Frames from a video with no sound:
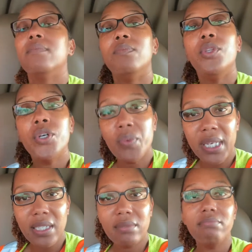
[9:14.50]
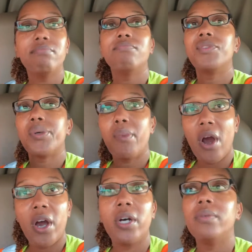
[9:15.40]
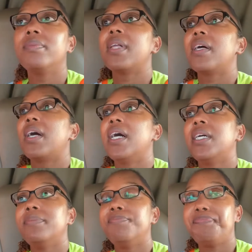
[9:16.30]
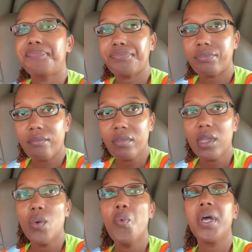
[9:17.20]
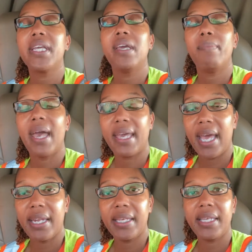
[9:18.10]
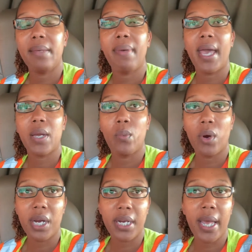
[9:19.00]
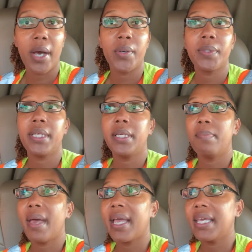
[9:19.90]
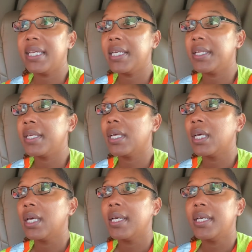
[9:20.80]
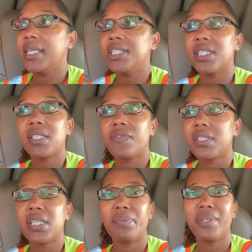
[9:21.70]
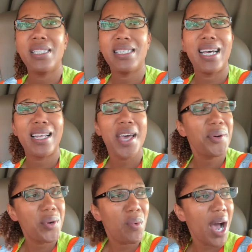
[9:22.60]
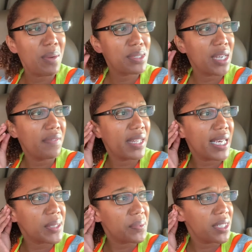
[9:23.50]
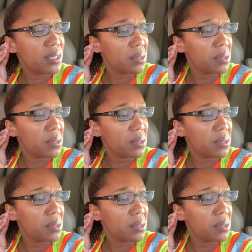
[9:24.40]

new week, tomorrow, um, want to get back at it. Get back working out, get back eating. It's just for some reason, I, I don't know why I was off last week.